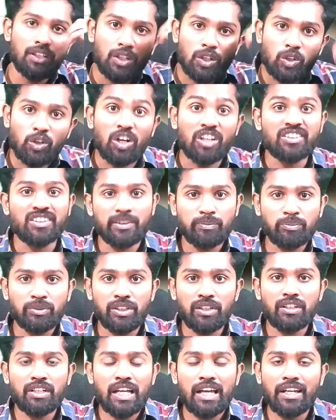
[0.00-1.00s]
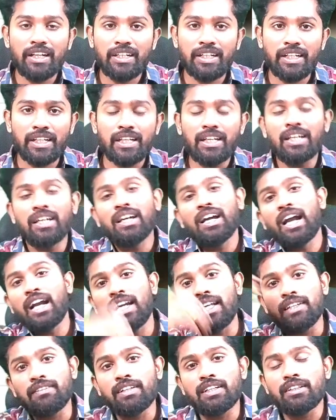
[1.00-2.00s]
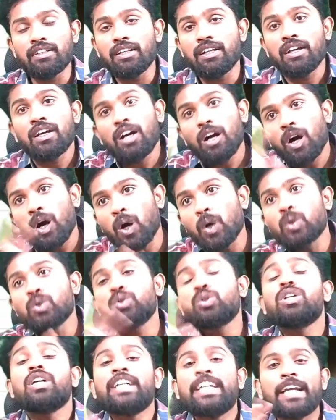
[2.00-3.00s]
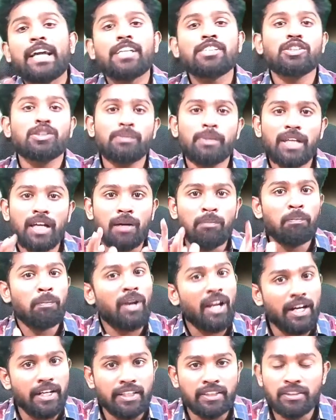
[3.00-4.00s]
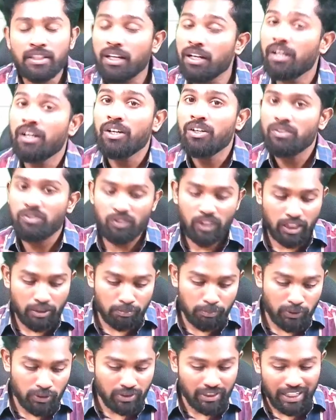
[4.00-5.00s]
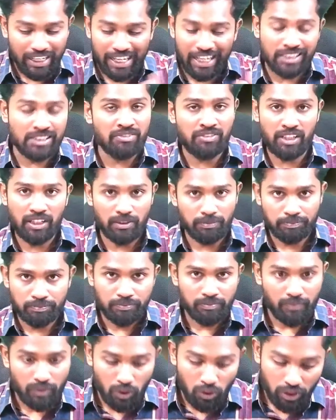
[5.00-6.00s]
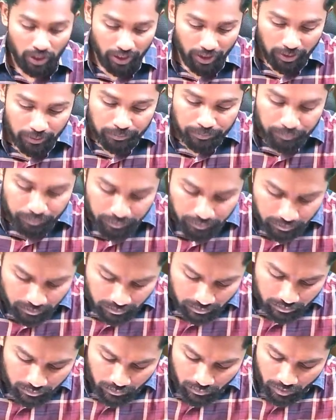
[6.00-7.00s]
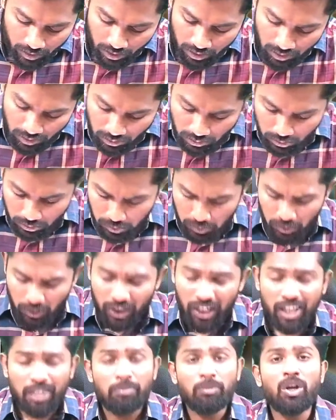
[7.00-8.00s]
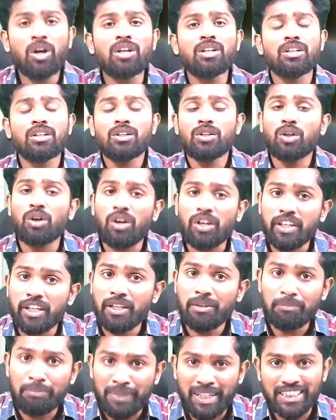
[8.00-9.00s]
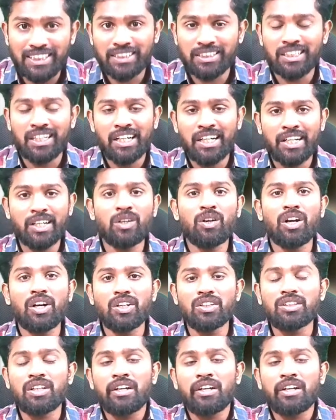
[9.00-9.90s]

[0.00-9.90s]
conceptual clarity and even how it has to be applied in the workbook as well. Okay, so I'm not talking much regarding the